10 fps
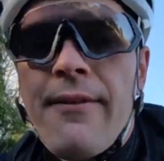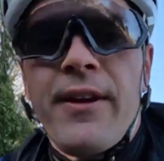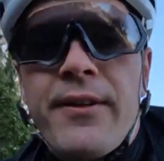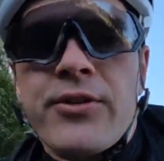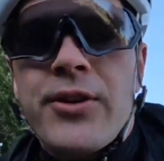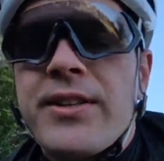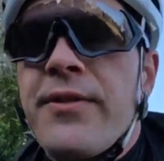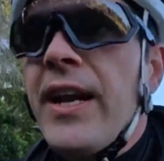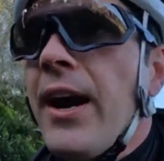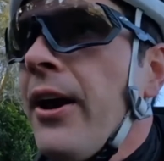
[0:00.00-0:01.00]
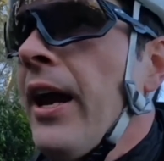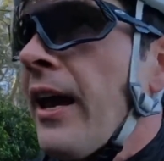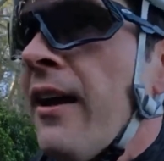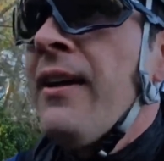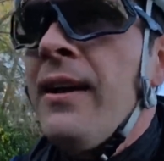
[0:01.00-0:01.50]
if you enjoyed this video,
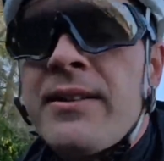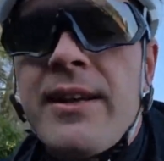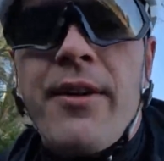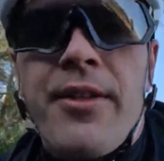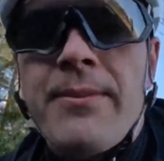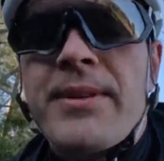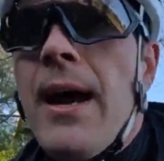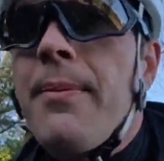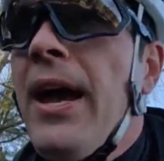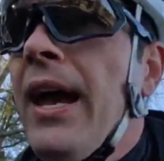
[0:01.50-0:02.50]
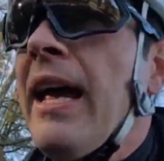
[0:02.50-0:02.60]
just give it a thumbs up.